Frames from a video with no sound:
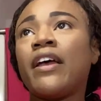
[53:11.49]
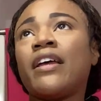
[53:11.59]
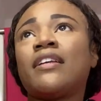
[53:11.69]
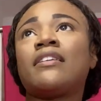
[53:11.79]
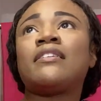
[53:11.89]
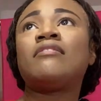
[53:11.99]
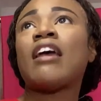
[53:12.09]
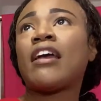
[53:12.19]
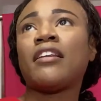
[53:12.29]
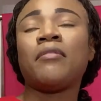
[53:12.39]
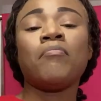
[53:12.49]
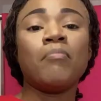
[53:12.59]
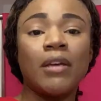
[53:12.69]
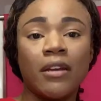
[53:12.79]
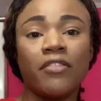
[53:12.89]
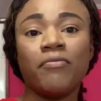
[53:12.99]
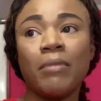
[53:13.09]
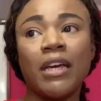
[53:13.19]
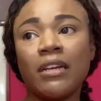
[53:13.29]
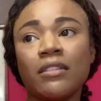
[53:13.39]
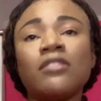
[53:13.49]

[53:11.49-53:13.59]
dating men of means, you